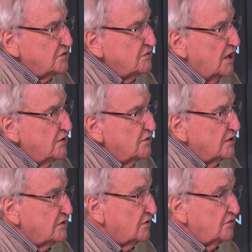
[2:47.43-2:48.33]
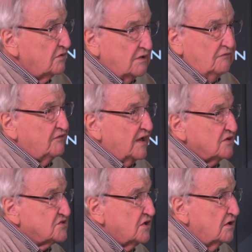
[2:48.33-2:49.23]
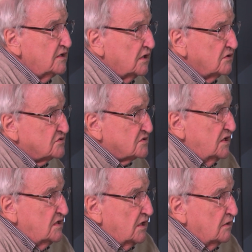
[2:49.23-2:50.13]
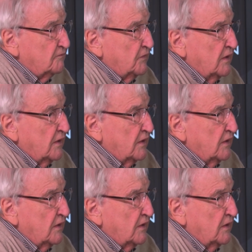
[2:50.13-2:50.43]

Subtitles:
you know that you're in fact skidding.